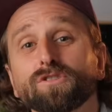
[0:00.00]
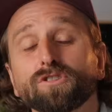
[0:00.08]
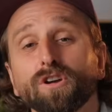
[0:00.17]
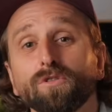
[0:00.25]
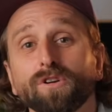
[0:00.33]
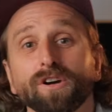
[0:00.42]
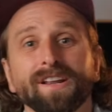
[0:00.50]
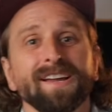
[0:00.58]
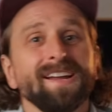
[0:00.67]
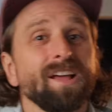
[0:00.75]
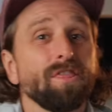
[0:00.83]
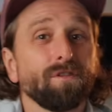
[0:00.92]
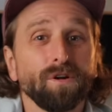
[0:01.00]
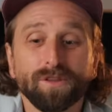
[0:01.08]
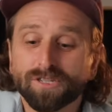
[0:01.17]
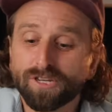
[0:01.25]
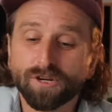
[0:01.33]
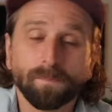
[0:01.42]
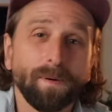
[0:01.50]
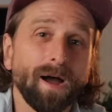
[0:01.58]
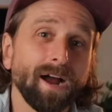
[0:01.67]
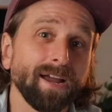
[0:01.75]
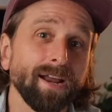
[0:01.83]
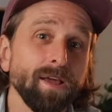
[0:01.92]
so good. Throw this in your
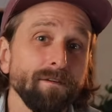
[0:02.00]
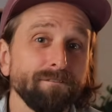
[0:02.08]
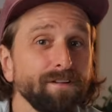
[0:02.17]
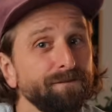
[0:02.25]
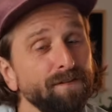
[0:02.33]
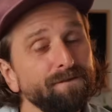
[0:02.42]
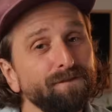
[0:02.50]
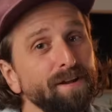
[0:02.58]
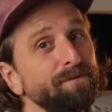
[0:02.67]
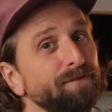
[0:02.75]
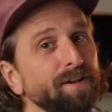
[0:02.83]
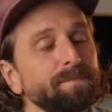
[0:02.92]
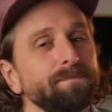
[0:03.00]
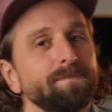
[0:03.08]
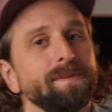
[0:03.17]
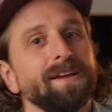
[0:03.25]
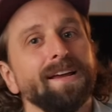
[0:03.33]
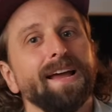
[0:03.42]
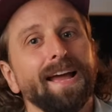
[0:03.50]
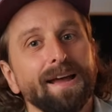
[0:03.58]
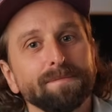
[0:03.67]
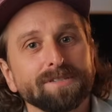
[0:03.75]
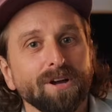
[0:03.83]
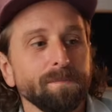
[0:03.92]
pocket, flip, flip, flip, flip.
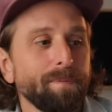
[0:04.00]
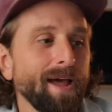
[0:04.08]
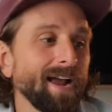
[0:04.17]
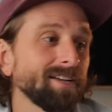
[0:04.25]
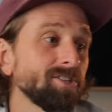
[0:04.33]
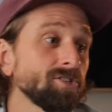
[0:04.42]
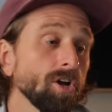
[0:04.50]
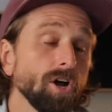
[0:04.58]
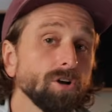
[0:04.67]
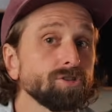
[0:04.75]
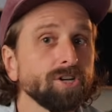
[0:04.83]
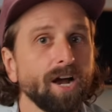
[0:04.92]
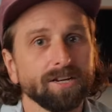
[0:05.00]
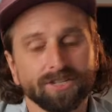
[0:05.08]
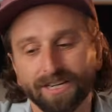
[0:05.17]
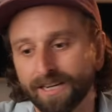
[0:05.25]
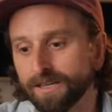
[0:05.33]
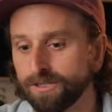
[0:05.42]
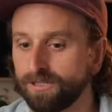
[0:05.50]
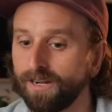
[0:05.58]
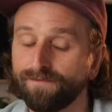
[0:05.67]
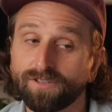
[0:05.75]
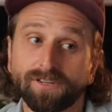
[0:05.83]
Amazon packages. Oh, tchotchke, stuff that's